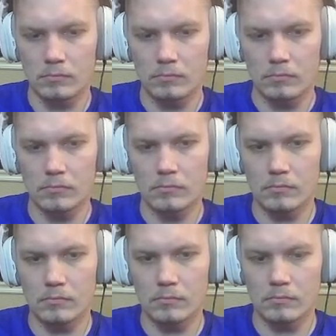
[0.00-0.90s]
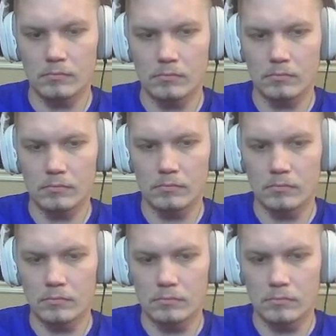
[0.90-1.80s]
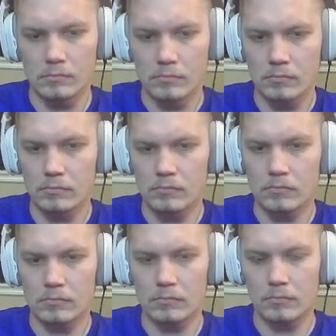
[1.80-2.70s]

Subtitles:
No one is speaking in this clip.